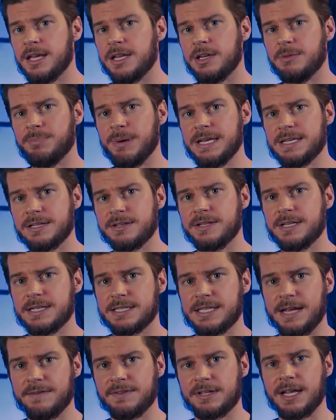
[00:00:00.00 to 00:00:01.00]
You basically
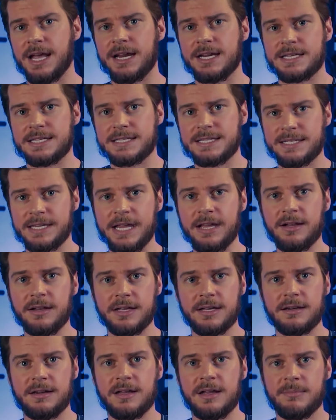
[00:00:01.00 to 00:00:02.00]
just have to kind of scale
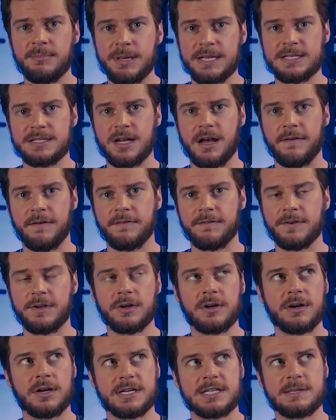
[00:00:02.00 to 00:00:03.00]
it based off of
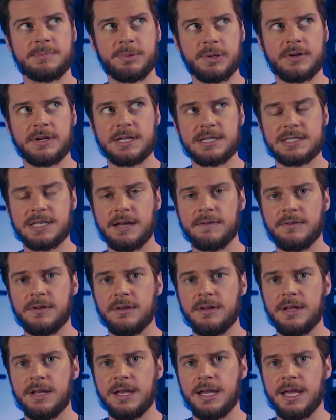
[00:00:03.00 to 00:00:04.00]
your experience
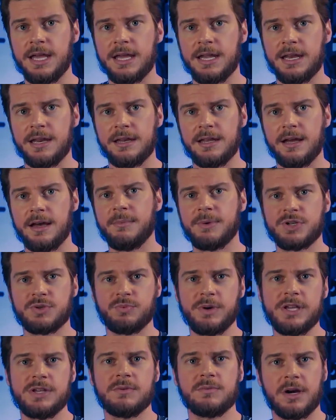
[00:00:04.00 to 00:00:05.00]
level and how much
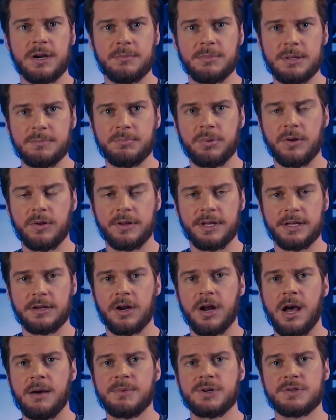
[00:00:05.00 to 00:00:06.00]
weight you want to be pulling or
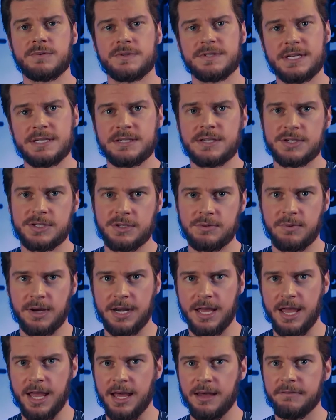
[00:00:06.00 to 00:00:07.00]
how much resistance you
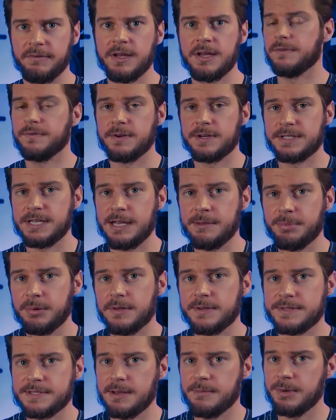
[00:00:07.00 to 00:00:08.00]
want to have. So for
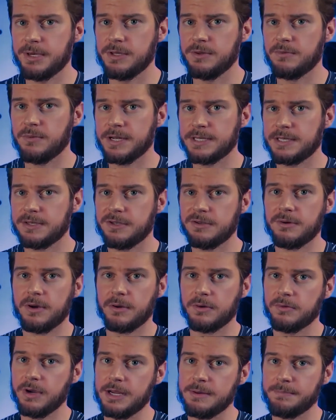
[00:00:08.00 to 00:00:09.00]
example, somebody who wants to do
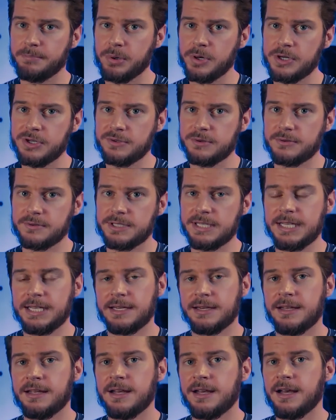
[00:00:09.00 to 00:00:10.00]
a great push
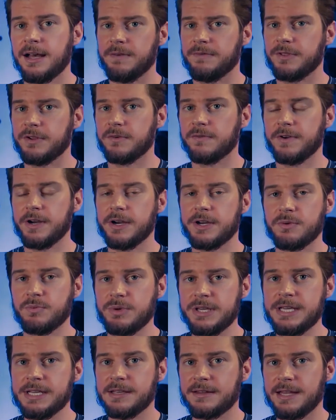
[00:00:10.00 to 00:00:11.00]
routine, if they're very
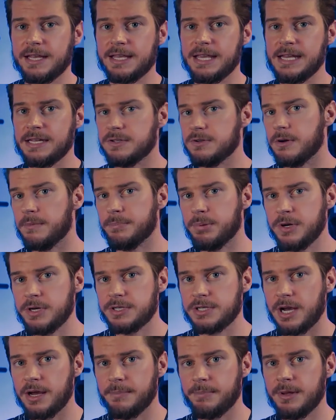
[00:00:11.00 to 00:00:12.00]
weak and they can't do a
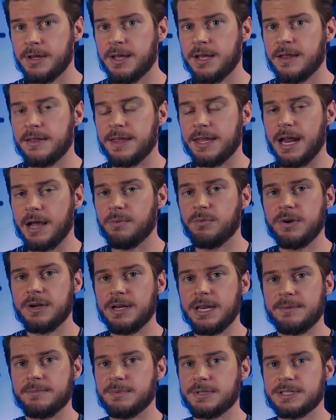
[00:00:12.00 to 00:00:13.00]
push-up, then I
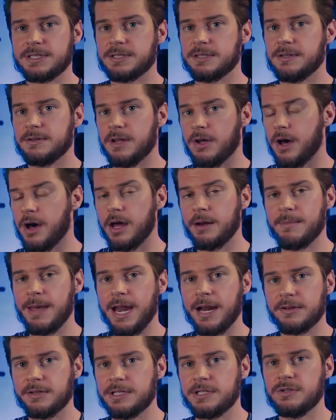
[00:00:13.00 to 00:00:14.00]
wouldn't just
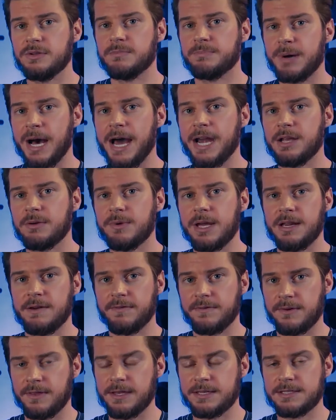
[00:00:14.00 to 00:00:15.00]
automatically do body weight
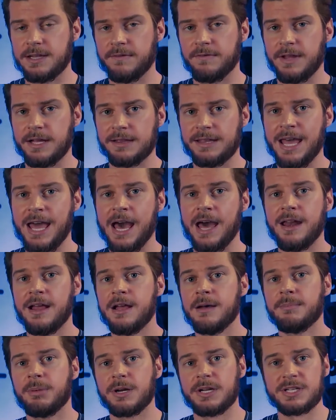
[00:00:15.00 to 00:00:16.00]
for this stuff like that.
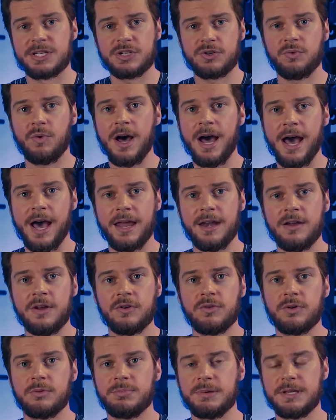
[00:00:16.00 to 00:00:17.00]
But a squat
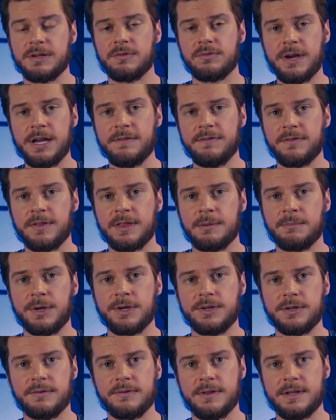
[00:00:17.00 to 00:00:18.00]
would be great for them to
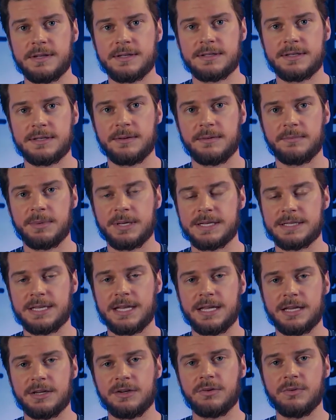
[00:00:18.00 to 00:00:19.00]
do because
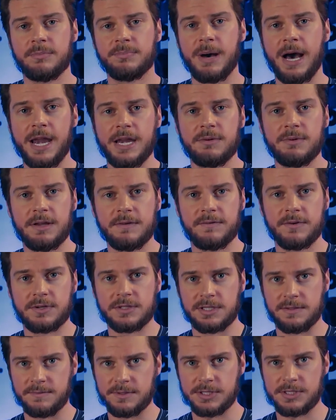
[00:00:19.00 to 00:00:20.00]
they can do a body weight
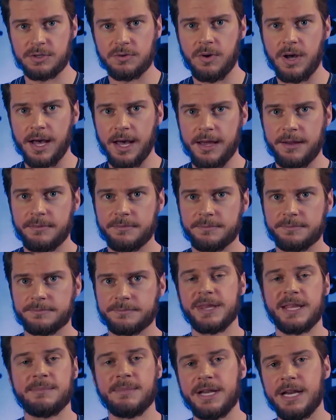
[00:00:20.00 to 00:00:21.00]
version of a squat.
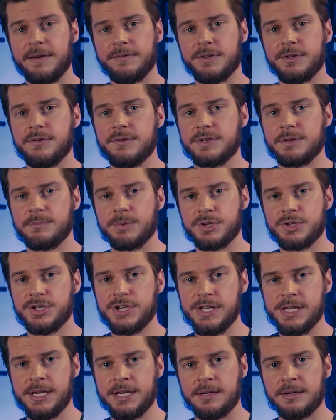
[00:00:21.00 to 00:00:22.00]
But they might have to use a
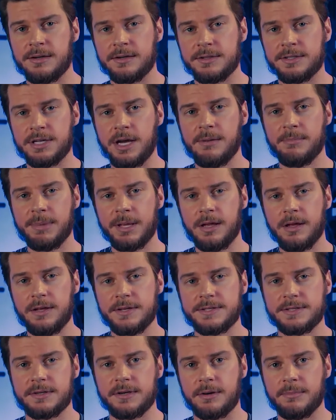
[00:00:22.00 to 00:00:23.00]
machine or
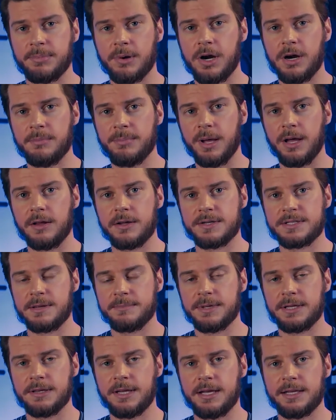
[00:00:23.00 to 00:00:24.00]
dumbbells or a barbell or
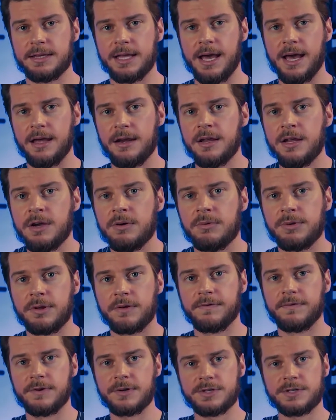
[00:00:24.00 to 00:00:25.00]
something like that when
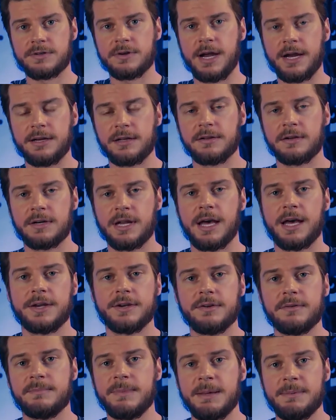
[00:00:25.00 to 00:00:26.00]
they're first trying to learn how to
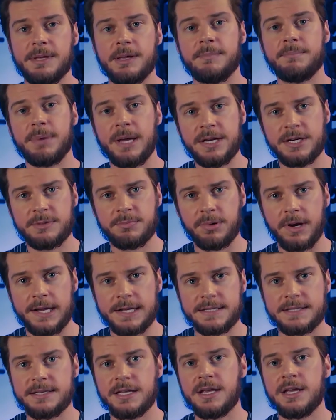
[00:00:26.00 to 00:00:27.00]
do maybe a bench
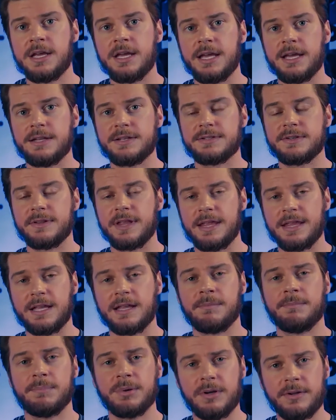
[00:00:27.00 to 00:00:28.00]
press, so that they
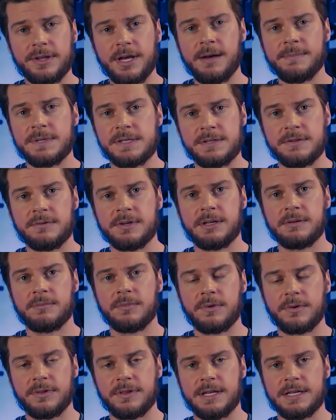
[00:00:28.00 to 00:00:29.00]
can build up to doing
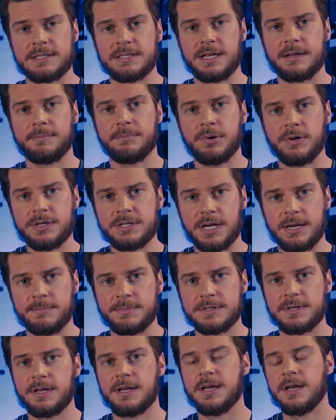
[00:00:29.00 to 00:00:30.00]
more things like
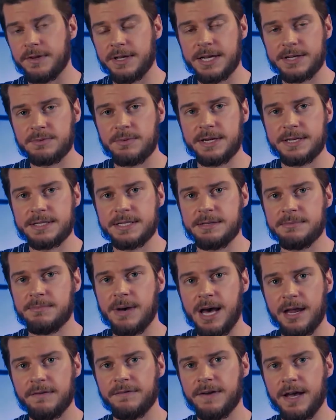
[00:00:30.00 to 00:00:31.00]
push-ups. If you guys want to see
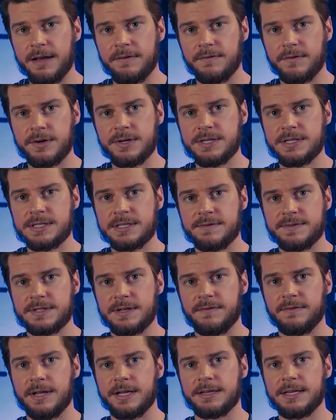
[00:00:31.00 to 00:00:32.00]
modified versions of
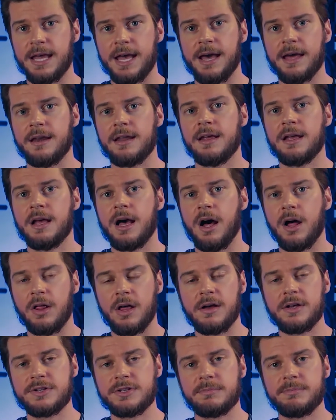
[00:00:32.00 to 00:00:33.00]
stuff like that, I'll
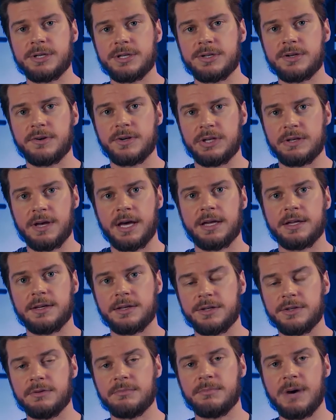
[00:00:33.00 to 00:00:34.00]
also be showing you how you
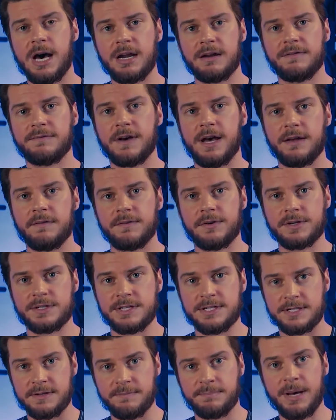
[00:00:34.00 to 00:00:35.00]
can do modified
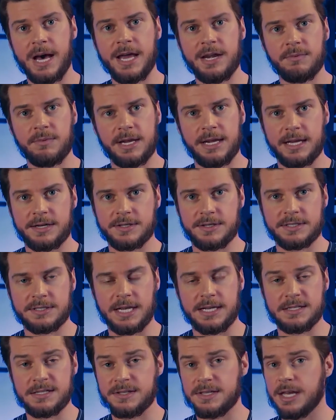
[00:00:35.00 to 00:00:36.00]
versions of body weight
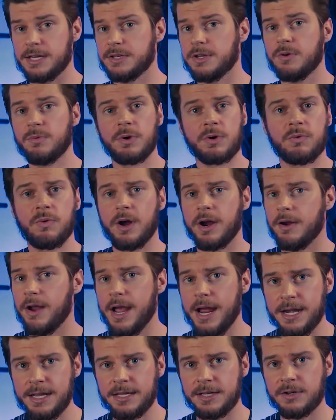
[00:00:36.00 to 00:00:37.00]
exercises that don't require
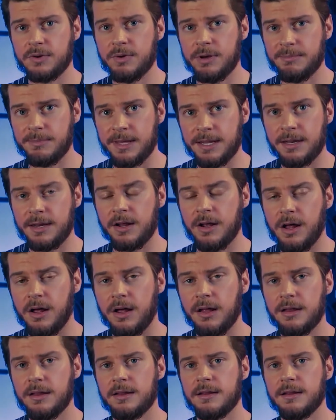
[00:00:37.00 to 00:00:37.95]
any equipment at all.